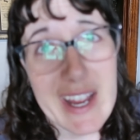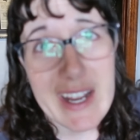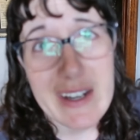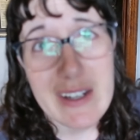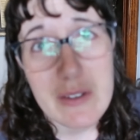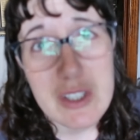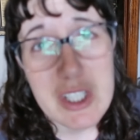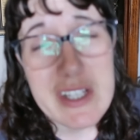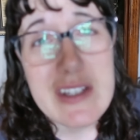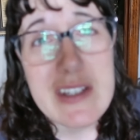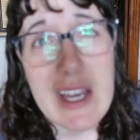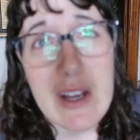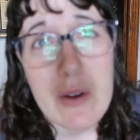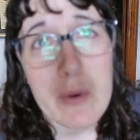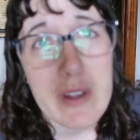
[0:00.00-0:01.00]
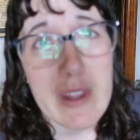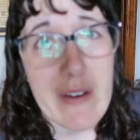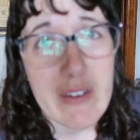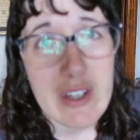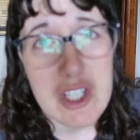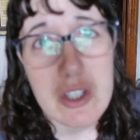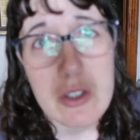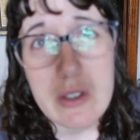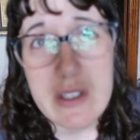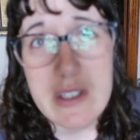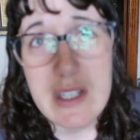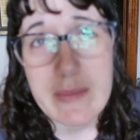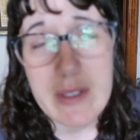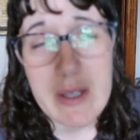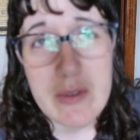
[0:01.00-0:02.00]
and just like with having children
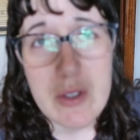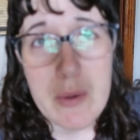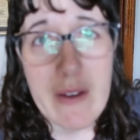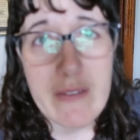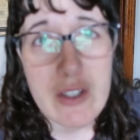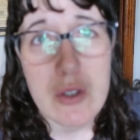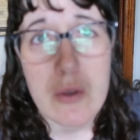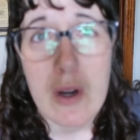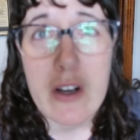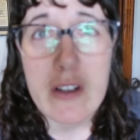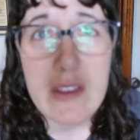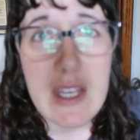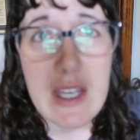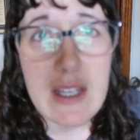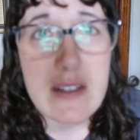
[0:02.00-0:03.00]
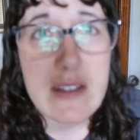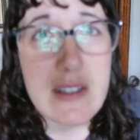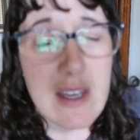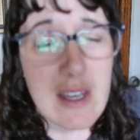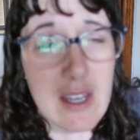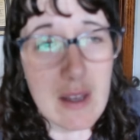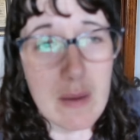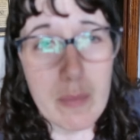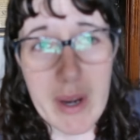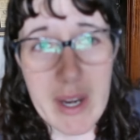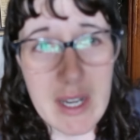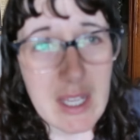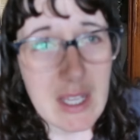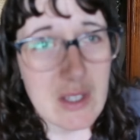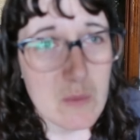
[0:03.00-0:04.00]
sometimes you have to do hard things
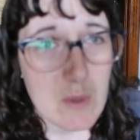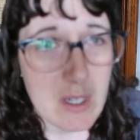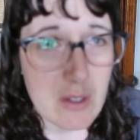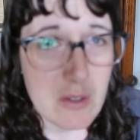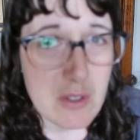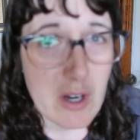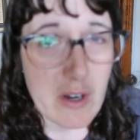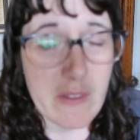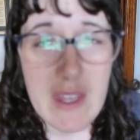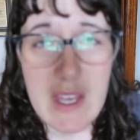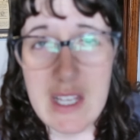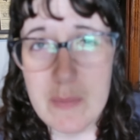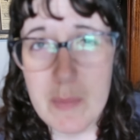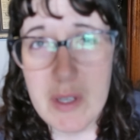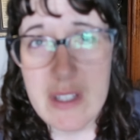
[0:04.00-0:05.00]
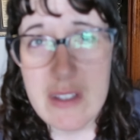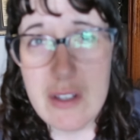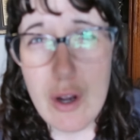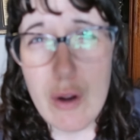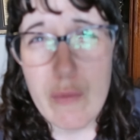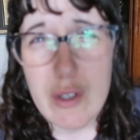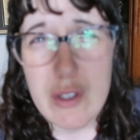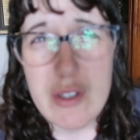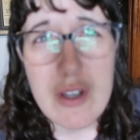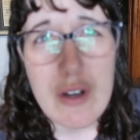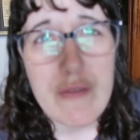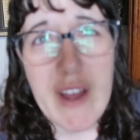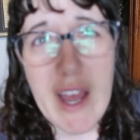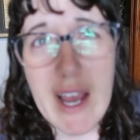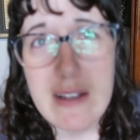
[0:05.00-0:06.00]
branding is one of those hard things but it's over
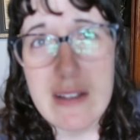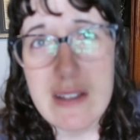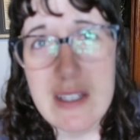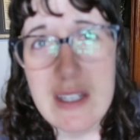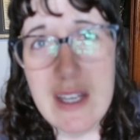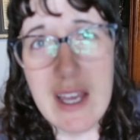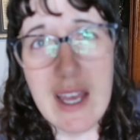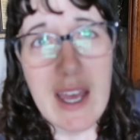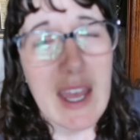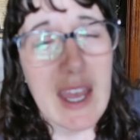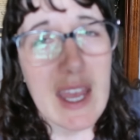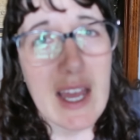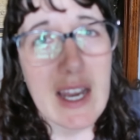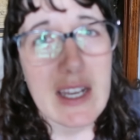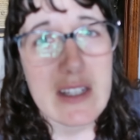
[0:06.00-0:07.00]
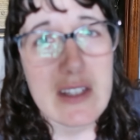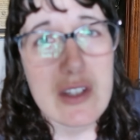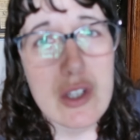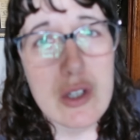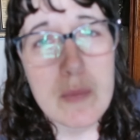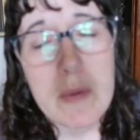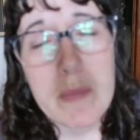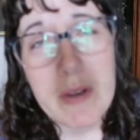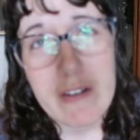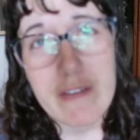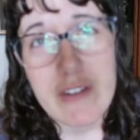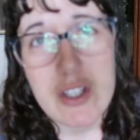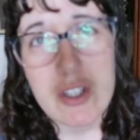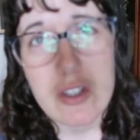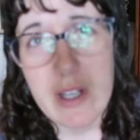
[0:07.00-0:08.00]
so fast and it's super
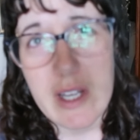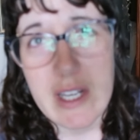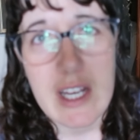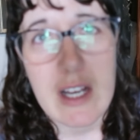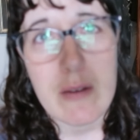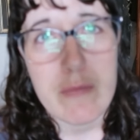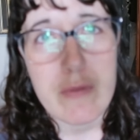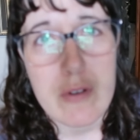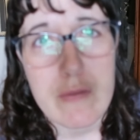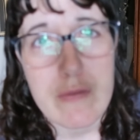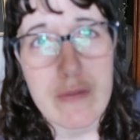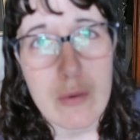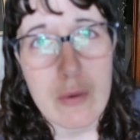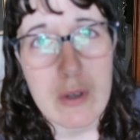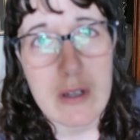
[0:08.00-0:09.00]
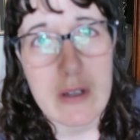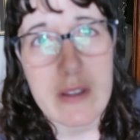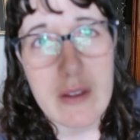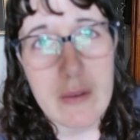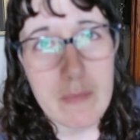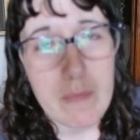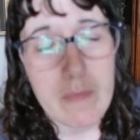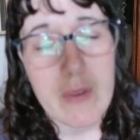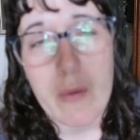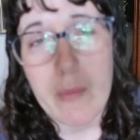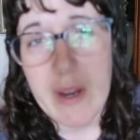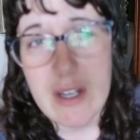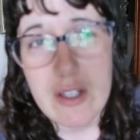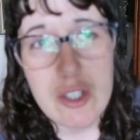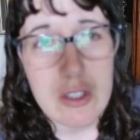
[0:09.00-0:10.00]
beneficial and helpful for the the
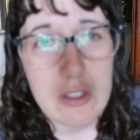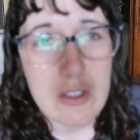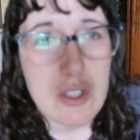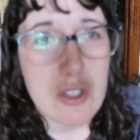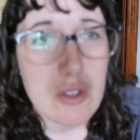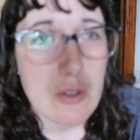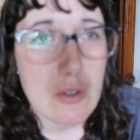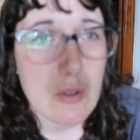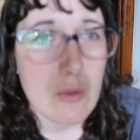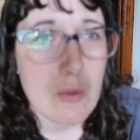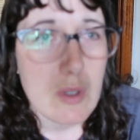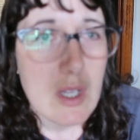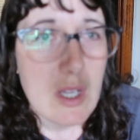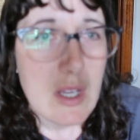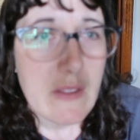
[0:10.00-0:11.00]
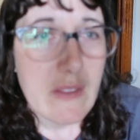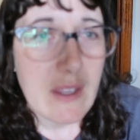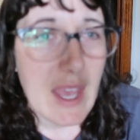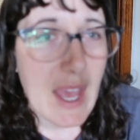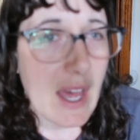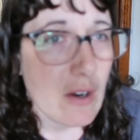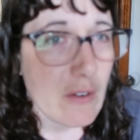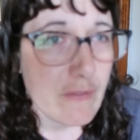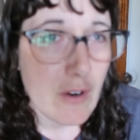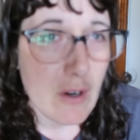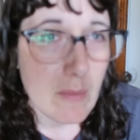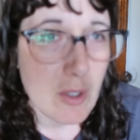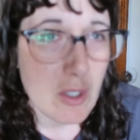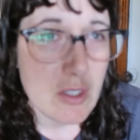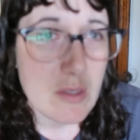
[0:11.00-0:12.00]
rancher to the cattle
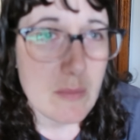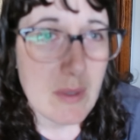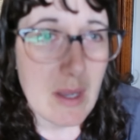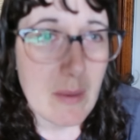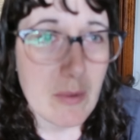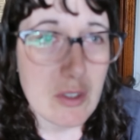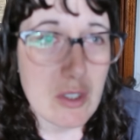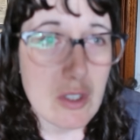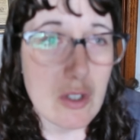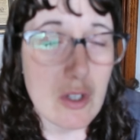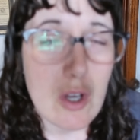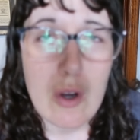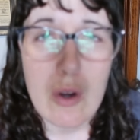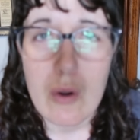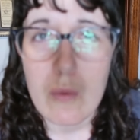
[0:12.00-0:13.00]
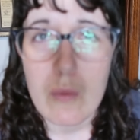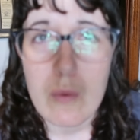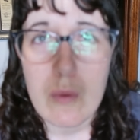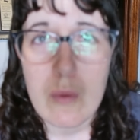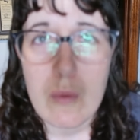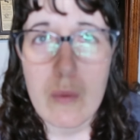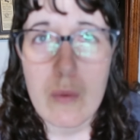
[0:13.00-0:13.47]
farmer to be able to know